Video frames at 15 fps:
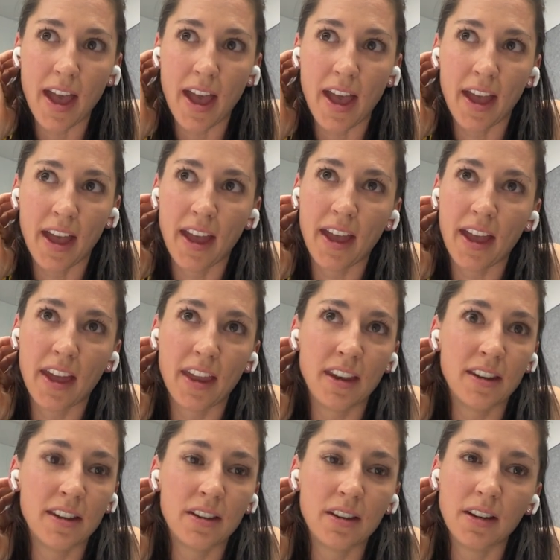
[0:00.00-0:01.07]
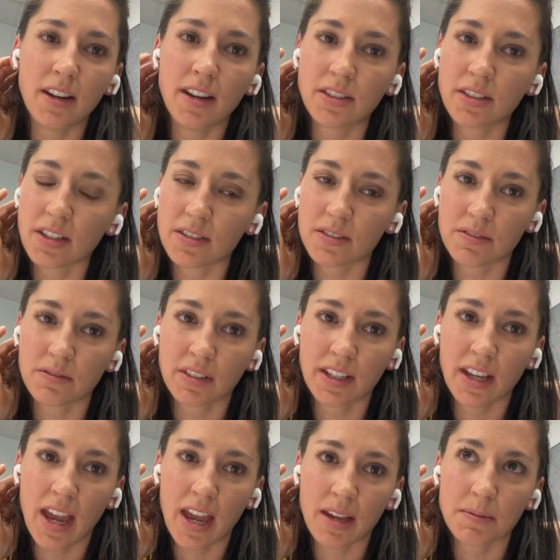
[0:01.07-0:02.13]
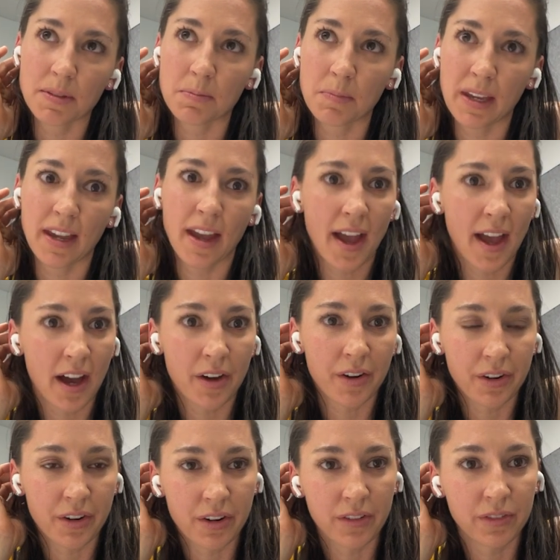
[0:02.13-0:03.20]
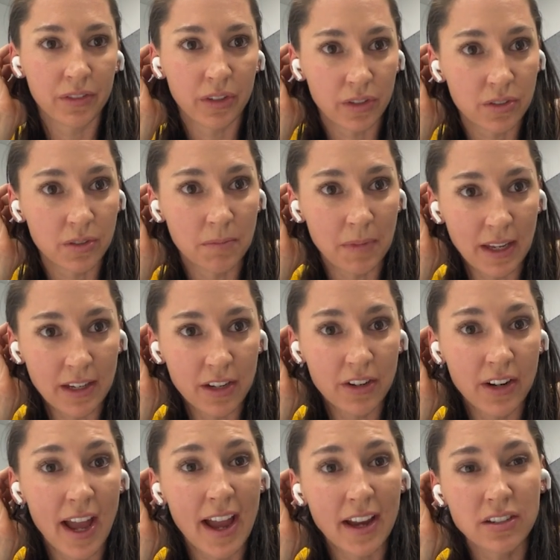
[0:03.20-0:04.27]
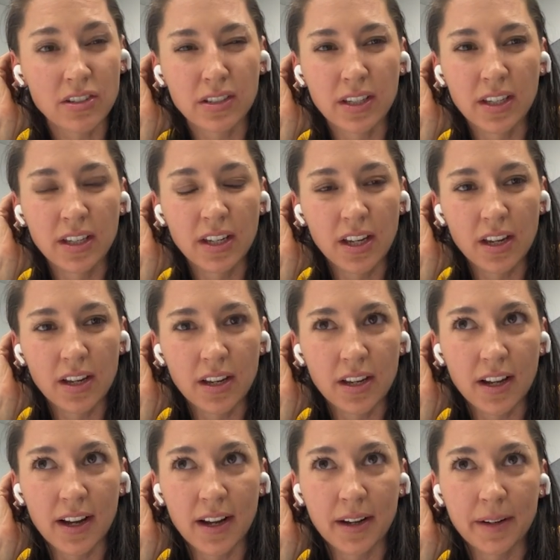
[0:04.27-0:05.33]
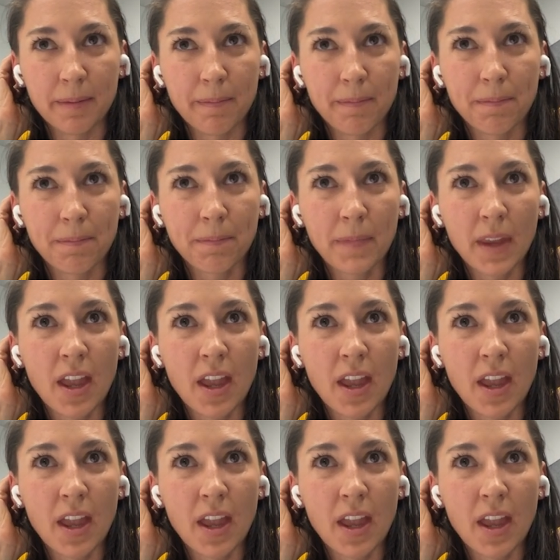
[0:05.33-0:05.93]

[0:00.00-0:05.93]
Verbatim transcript: and it just keeps me out of social media and actually um,